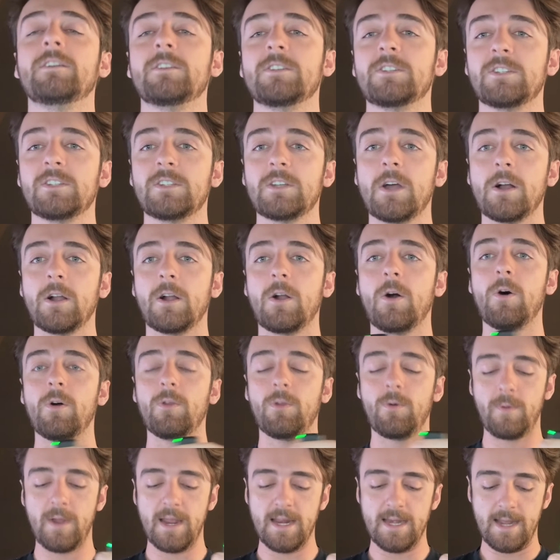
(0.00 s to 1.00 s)
sunk all
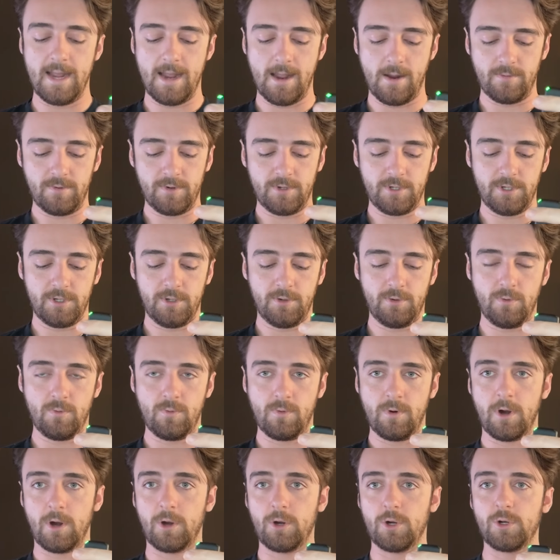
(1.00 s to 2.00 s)
the way down
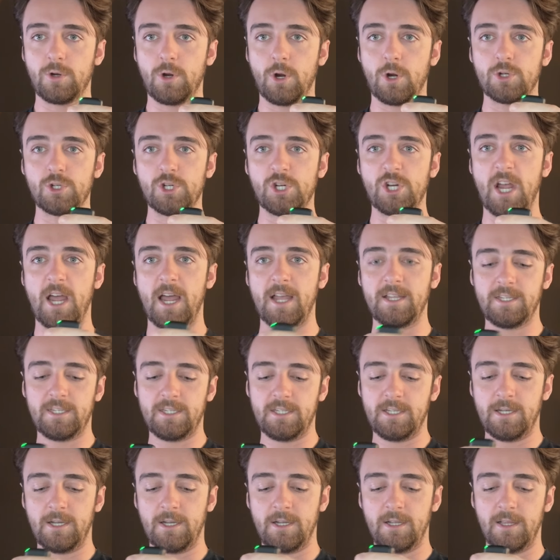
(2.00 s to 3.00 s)
to her
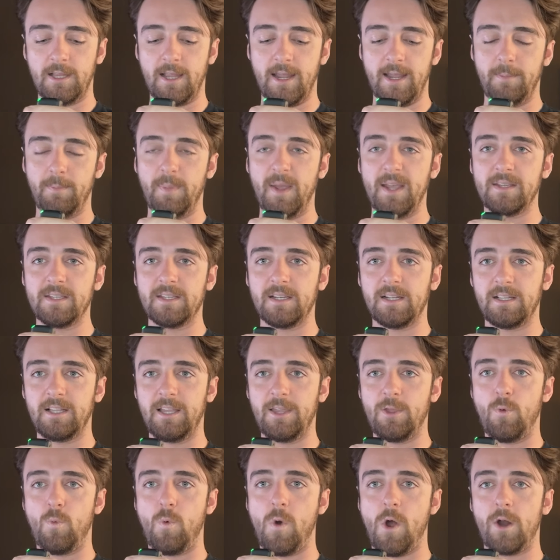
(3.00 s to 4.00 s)
chest. Like
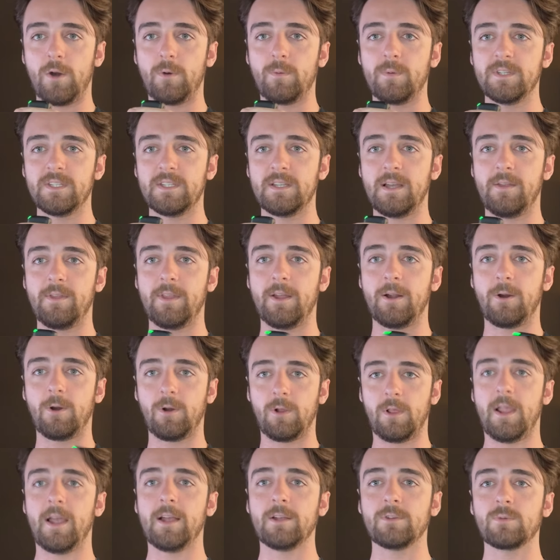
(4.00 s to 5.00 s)
basically the water was down there.
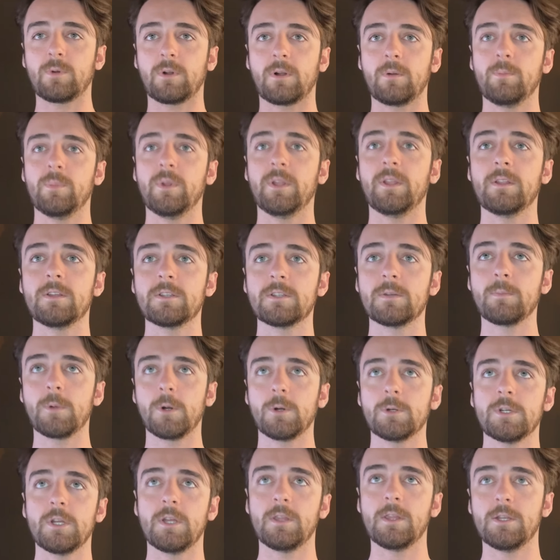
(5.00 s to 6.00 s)
Her legs were completely
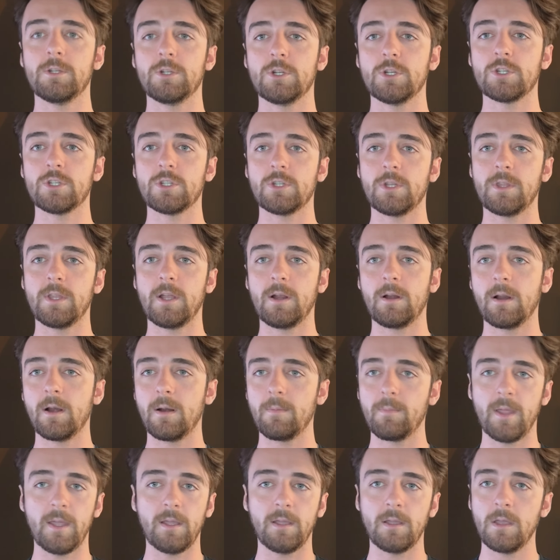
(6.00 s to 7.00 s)
submerged, and then just stood there.
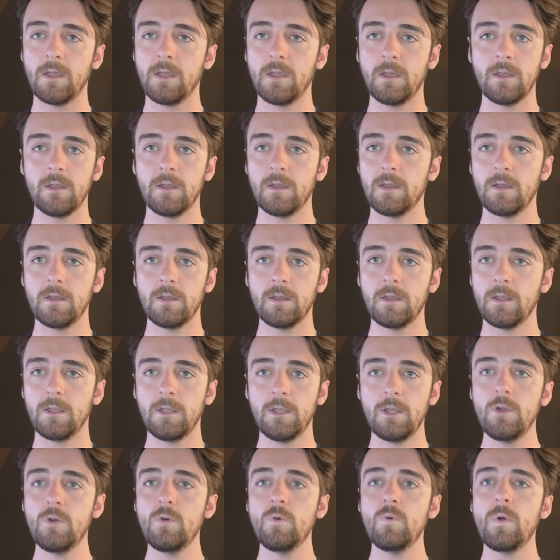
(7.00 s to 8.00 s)
I'm like,
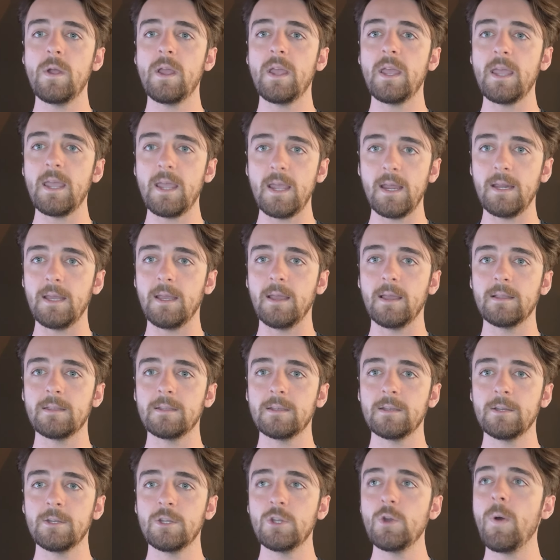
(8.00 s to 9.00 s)
you idiot.
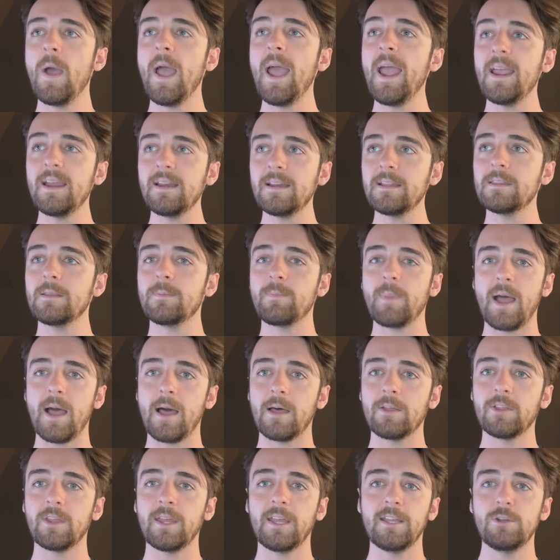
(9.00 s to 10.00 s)
You hated the
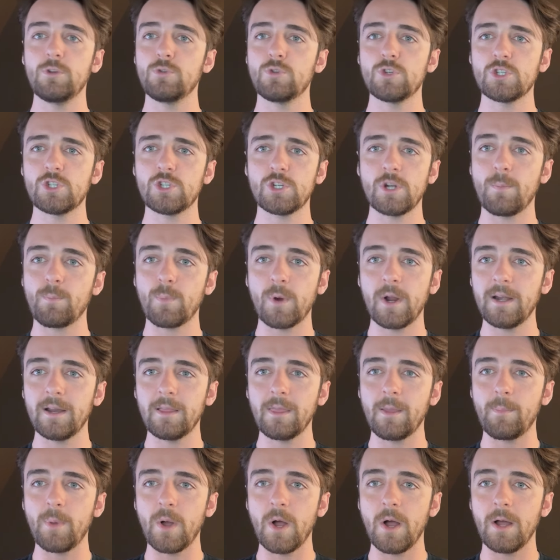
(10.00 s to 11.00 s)
bath and you just jump right
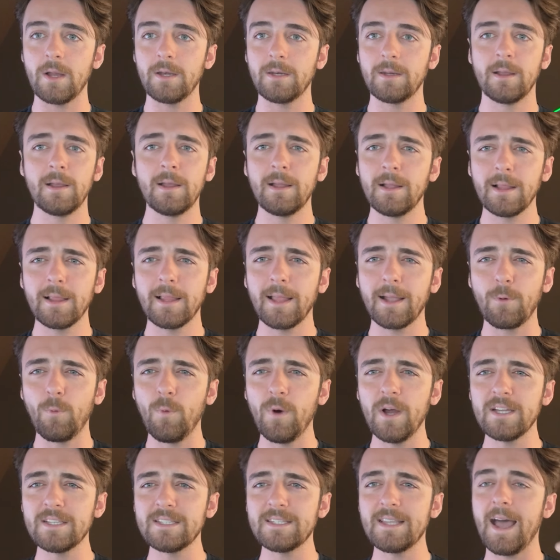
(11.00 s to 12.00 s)
in the pond? Like,
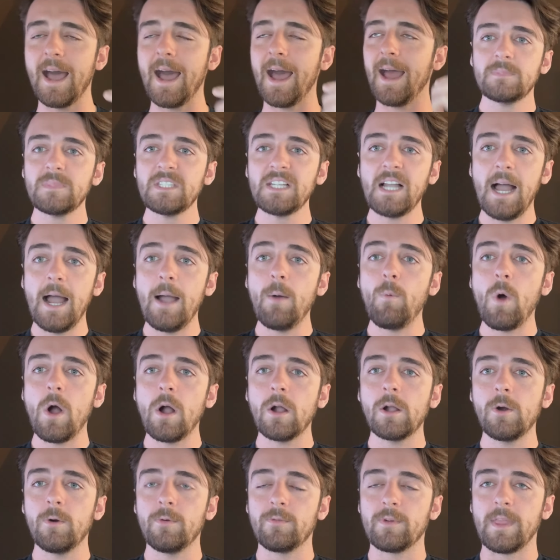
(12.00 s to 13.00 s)
what is that? I
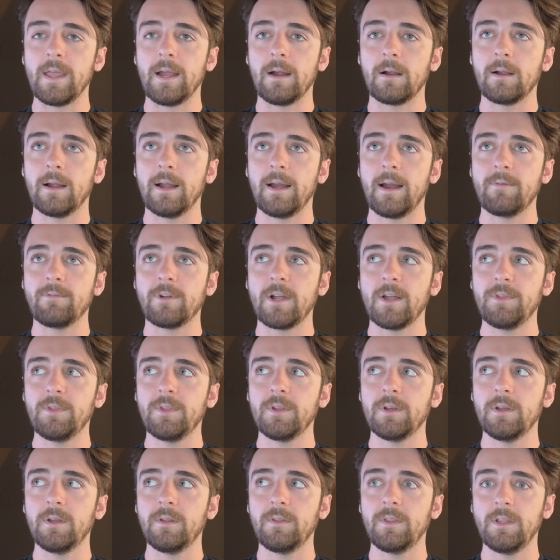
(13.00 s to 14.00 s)
walk over there, and I've got
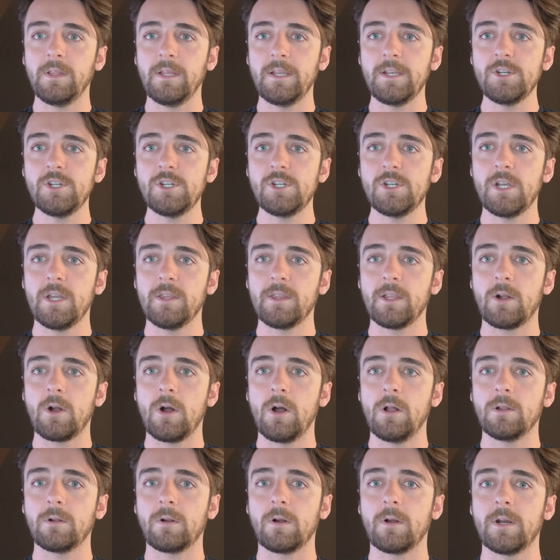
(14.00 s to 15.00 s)
the leash and the
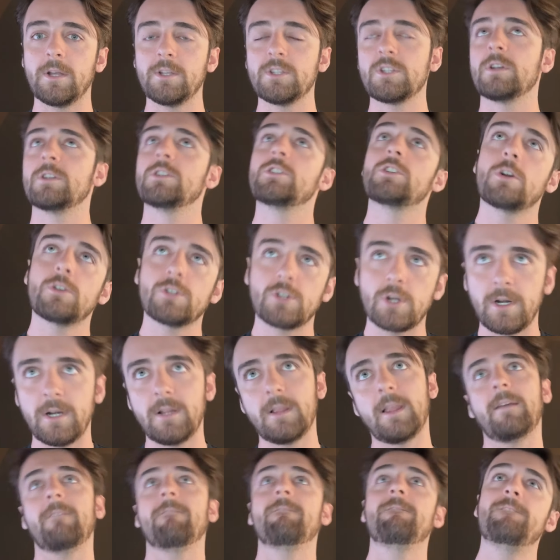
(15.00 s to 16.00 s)
collar on it, so I start trying
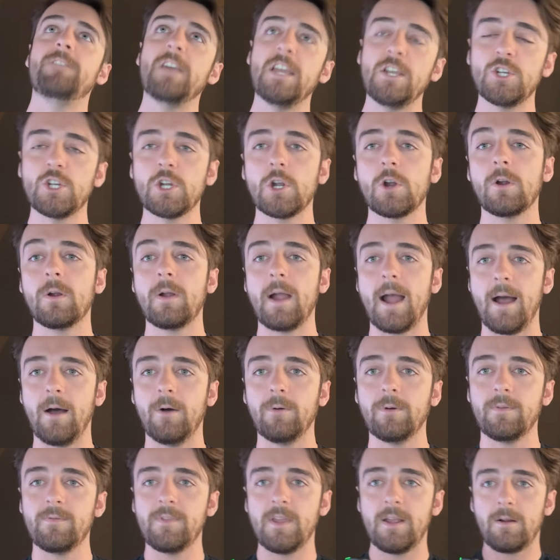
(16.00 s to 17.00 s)
to like fish her
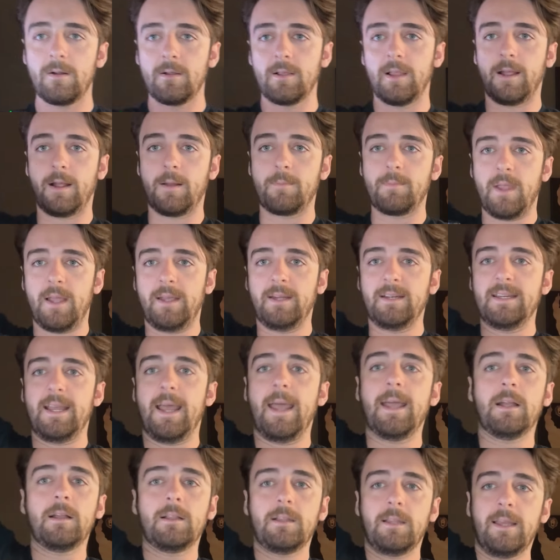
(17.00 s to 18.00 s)
out of there. Like I'm like
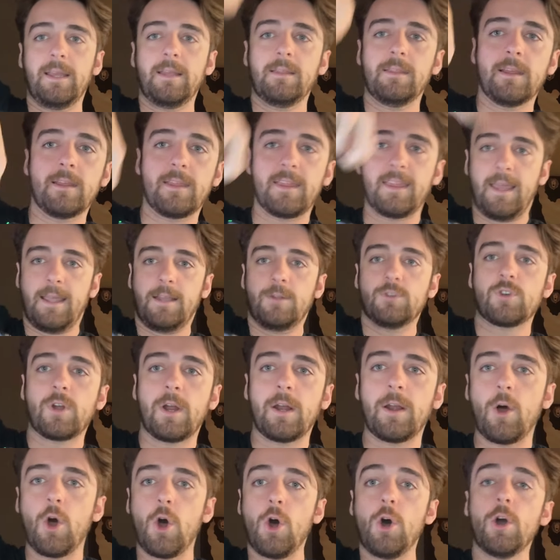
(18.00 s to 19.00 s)
dangling the thing,
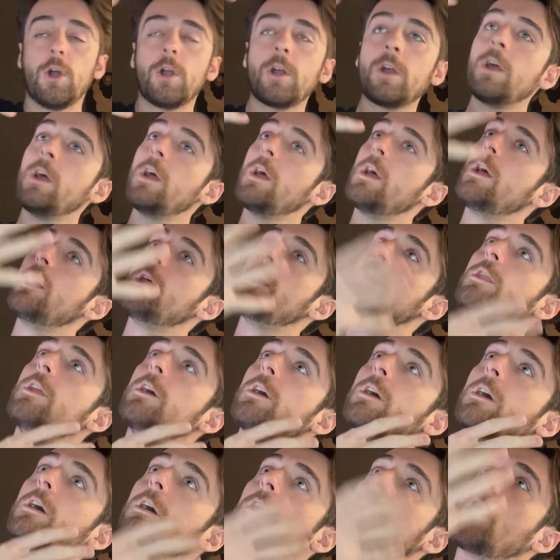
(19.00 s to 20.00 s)
trying to hook
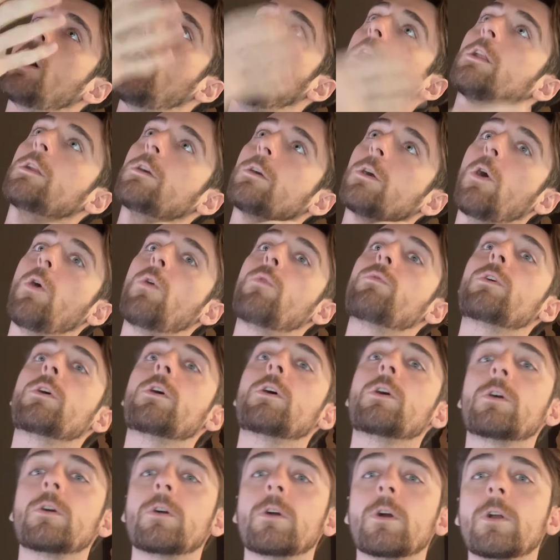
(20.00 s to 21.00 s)
the collar over
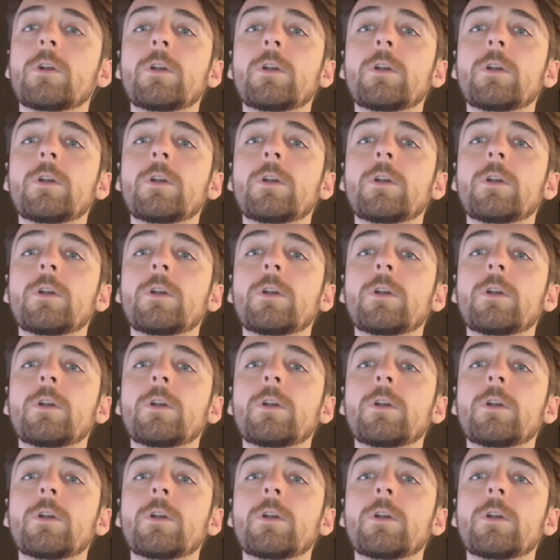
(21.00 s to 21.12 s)
her